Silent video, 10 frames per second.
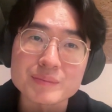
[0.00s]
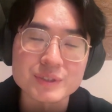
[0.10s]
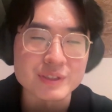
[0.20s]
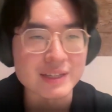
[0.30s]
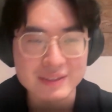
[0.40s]

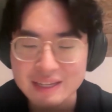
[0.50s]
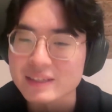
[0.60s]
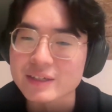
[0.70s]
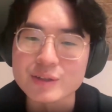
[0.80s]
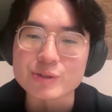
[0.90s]
So
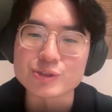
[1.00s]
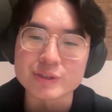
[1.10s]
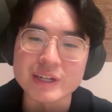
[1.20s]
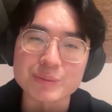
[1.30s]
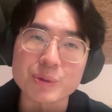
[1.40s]
that includes
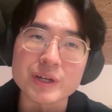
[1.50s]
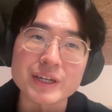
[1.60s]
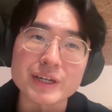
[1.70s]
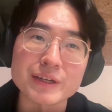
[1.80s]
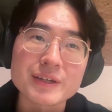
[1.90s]
your
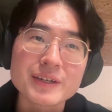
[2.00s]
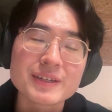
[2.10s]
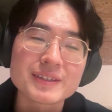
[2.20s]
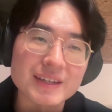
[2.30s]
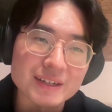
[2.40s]
networking,
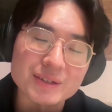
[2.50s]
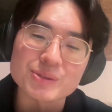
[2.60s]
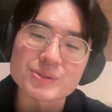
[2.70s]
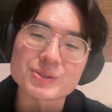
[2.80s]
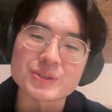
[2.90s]
that
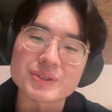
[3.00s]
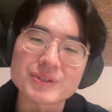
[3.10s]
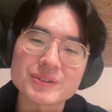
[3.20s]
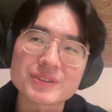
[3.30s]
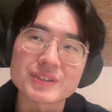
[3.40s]
includes your